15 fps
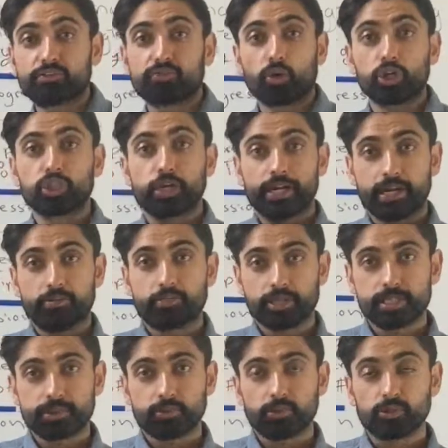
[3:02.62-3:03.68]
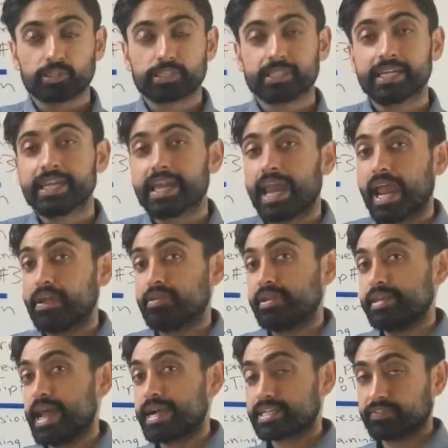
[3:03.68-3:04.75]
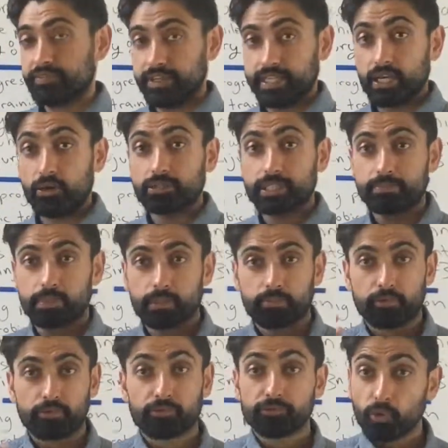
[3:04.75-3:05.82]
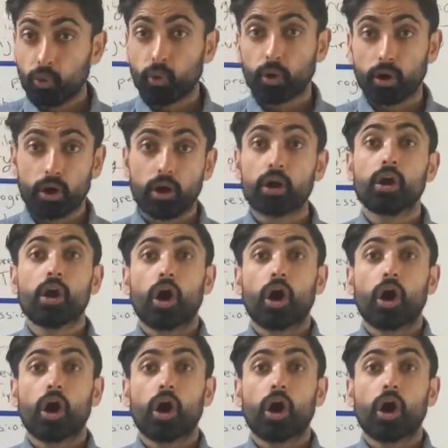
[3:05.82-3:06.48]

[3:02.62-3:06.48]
the four training principles. In the next video, tip number four,